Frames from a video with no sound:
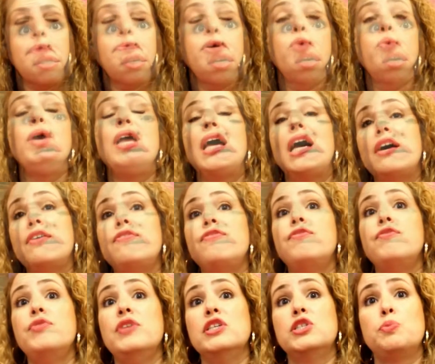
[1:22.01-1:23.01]
But we have
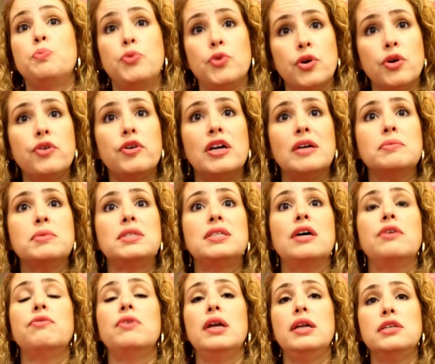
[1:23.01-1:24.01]
these programs
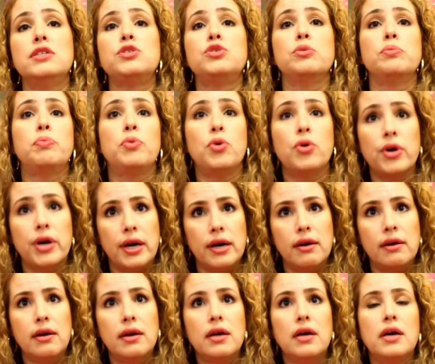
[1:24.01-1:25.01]
that really support
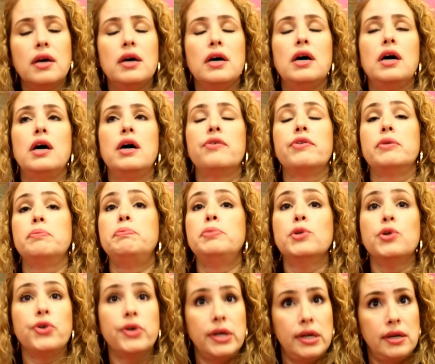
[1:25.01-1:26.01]
our
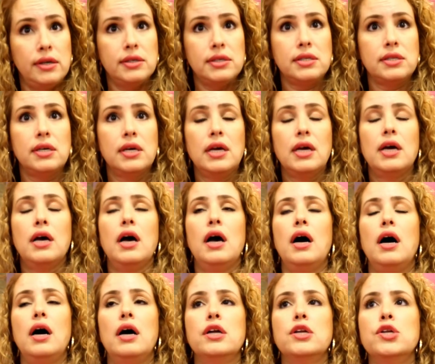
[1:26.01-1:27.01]
employees,
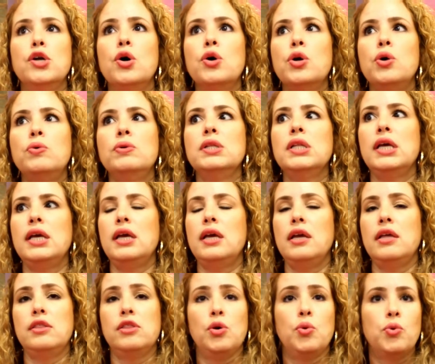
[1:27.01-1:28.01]
not only
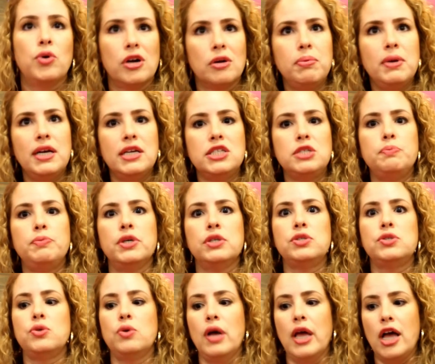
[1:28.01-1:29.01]
in the workplace, but
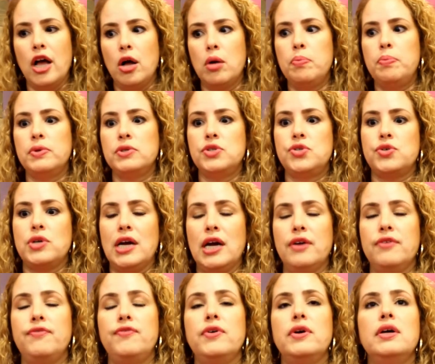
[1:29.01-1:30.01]
to help
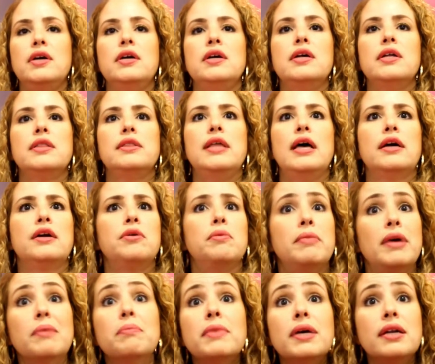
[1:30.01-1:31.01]
drive that
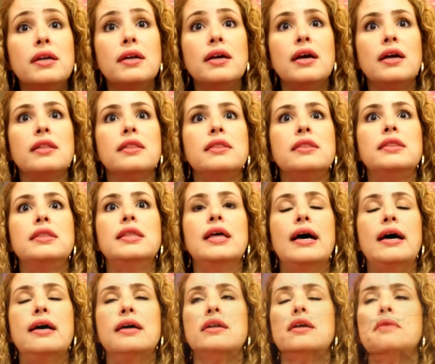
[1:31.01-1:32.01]
commitment and
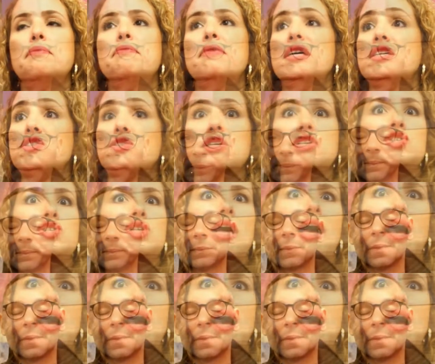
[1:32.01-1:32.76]
that message.